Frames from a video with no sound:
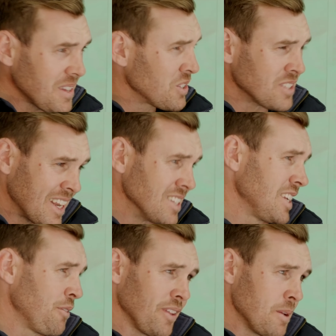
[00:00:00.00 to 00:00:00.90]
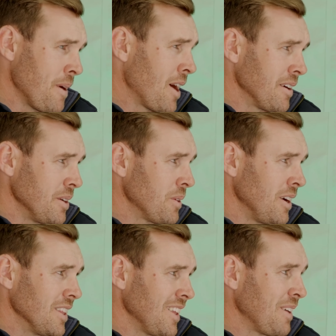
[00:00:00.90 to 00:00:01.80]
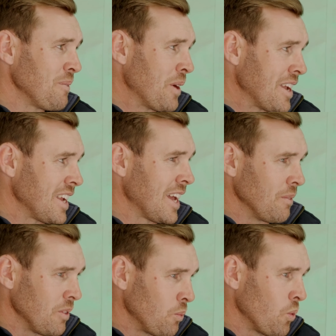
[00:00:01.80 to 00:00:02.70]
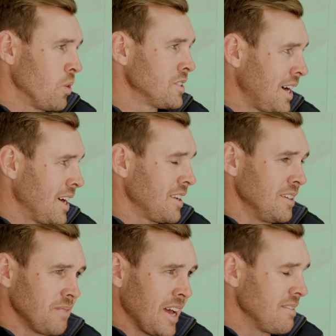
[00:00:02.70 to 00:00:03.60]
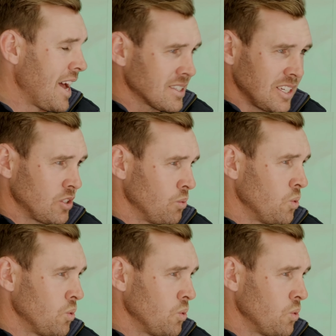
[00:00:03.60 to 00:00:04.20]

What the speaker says: Because that is definitely a barrier, right? We can get the raw data, and access to